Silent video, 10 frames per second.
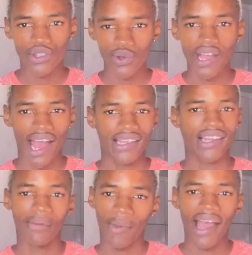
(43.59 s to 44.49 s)
you guys
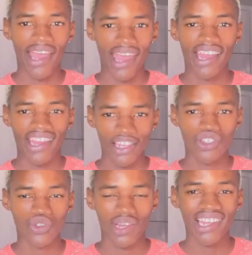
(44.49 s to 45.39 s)
that my hair
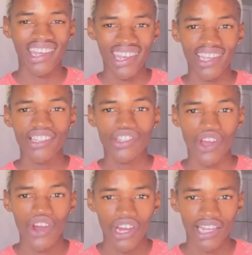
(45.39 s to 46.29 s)
naturally is
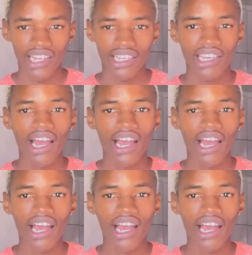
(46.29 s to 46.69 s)
curly,